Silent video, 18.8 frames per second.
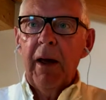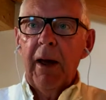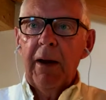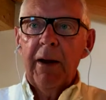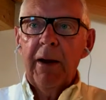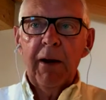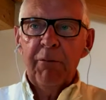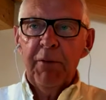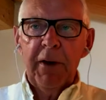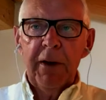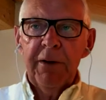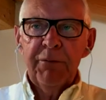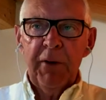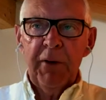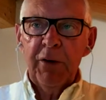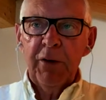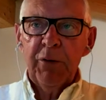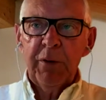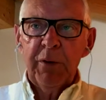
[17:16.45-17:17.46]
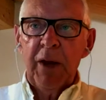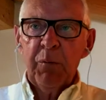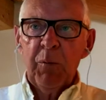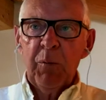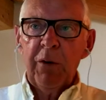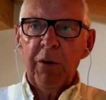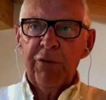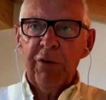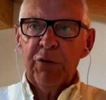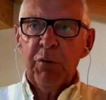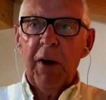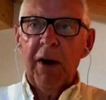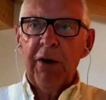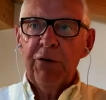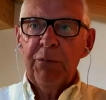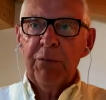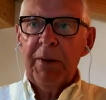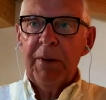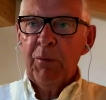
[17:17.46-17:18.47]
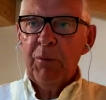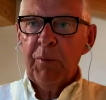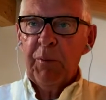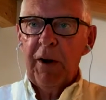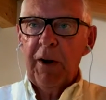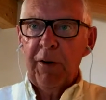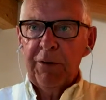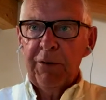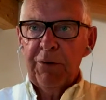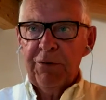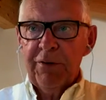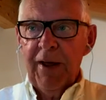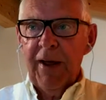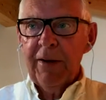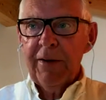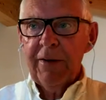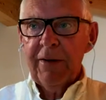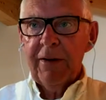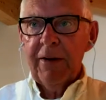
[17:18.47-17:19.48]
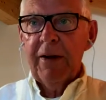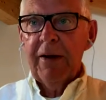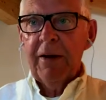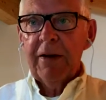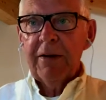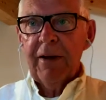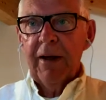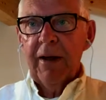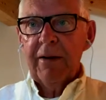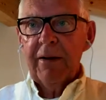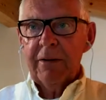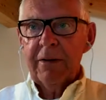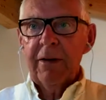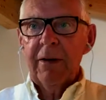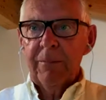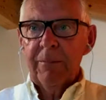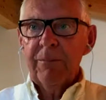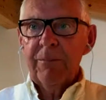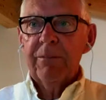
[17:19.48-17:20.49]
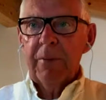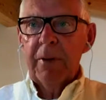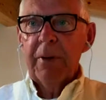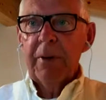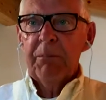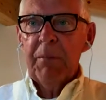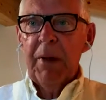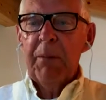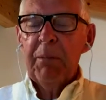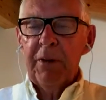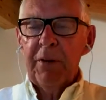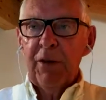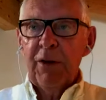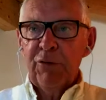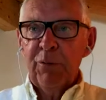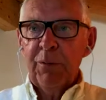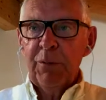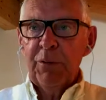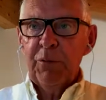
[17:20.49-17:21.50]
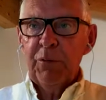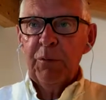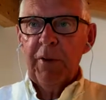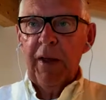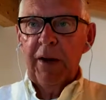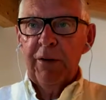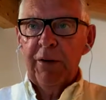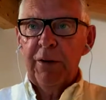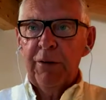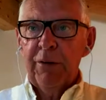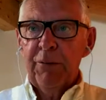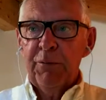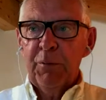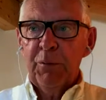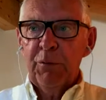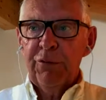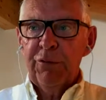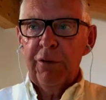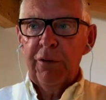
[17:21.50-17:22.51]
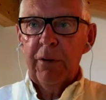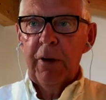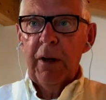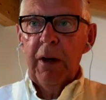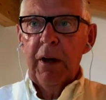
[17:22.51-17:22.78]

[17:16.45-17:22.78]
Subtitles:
And if I do that once or twice, people will understand that maybe they shouldn't do that in the future.